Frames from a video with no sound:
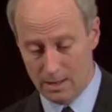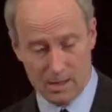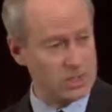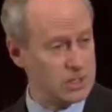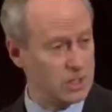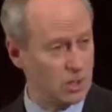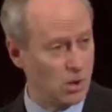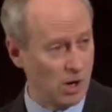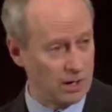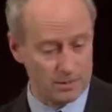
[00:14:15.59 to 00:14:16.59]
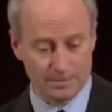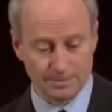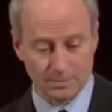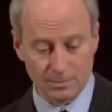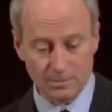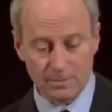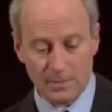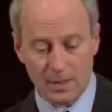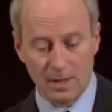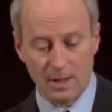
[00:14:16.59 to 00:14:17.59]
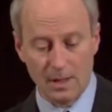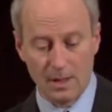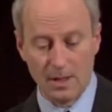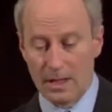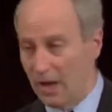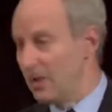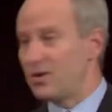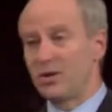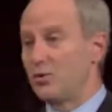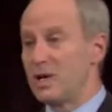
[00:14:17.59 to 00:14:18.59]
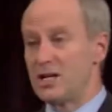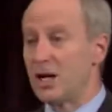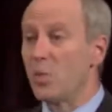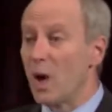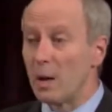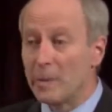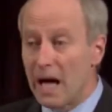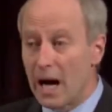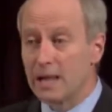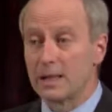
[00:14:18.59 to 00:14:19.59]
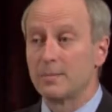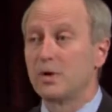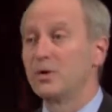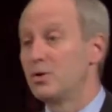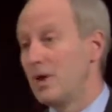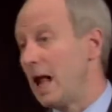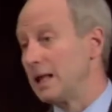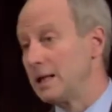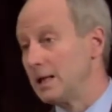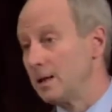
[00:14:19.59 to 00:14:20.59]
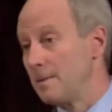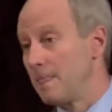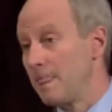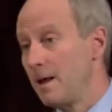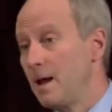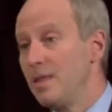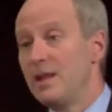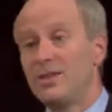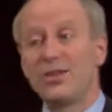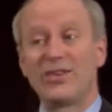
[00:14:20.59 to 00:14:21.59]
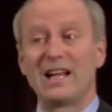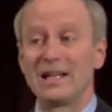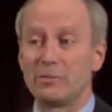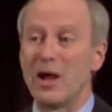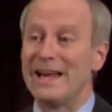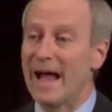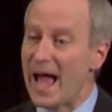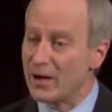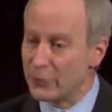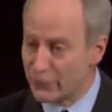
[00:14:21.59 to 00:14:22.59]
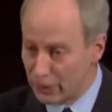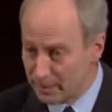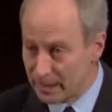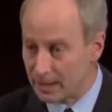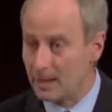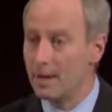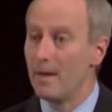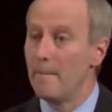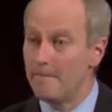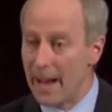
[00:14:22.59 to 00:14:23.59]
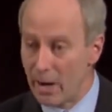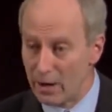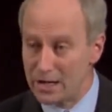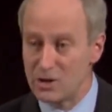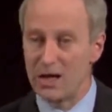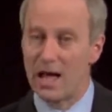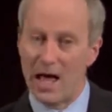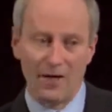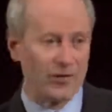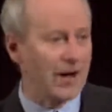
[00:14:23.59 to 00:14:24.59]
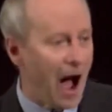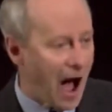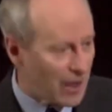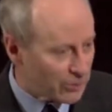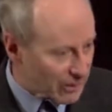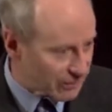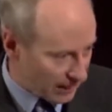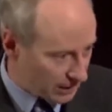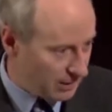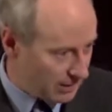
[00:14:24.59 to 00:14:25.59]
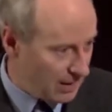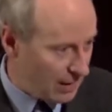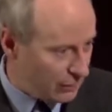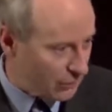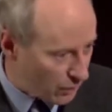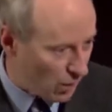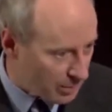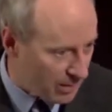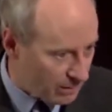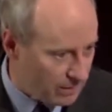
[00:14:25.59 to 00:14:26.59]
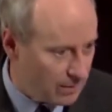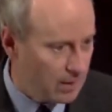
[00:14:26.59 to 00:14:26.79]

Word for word: This is the court. Now, this is reaching well beyond liberal neutrality. This is celebrating and affirming marriage as an honorific, as a form of